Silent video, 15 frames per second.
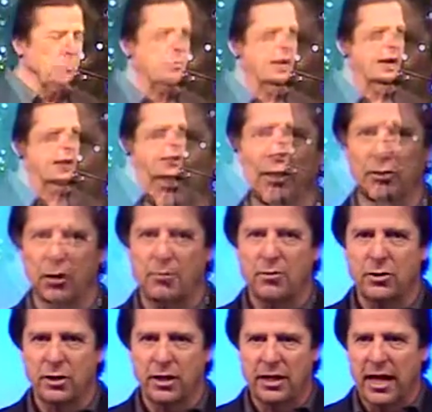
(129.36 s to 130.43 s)
at
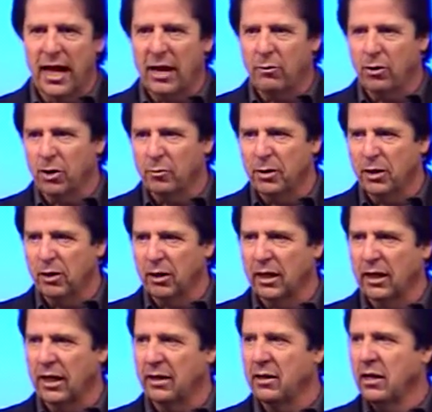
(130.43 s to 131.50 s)
Scripture today, we're going to be
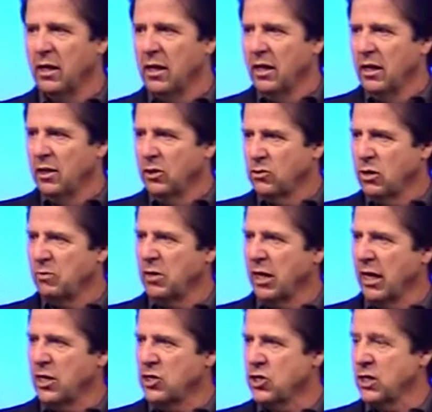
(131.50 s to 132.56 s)
looking at the
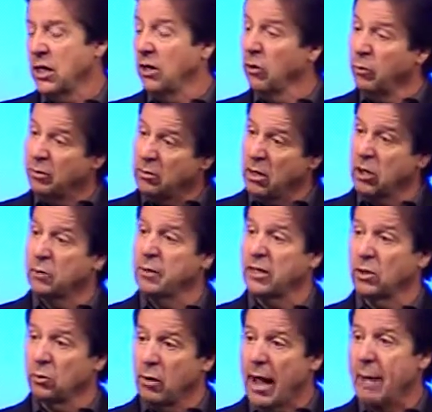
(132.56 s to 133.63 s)
tribulation. I know we talked
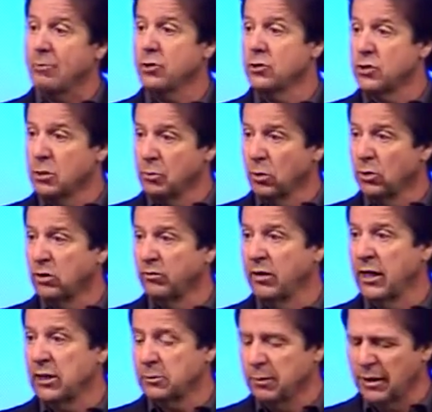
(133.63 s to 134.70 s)
about the rapture and some of those
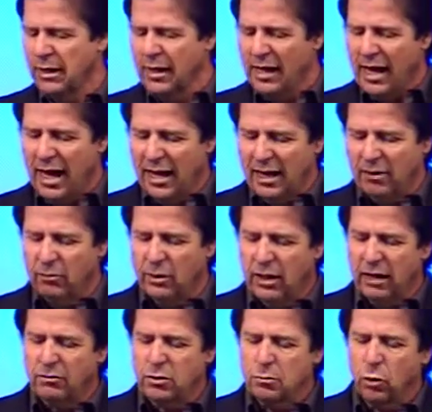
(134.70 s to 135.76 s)
events, but
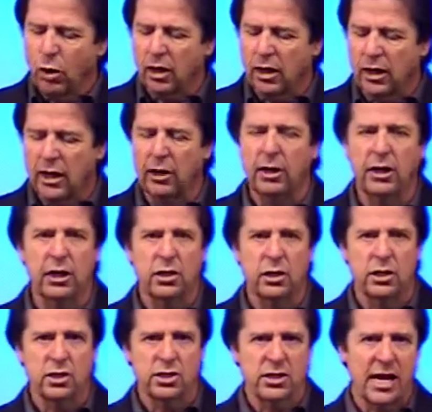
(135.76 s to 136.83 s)
give some more clarity to
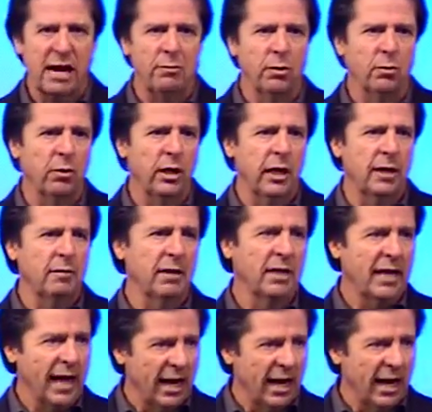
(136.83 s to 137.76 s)
this time that we're in and the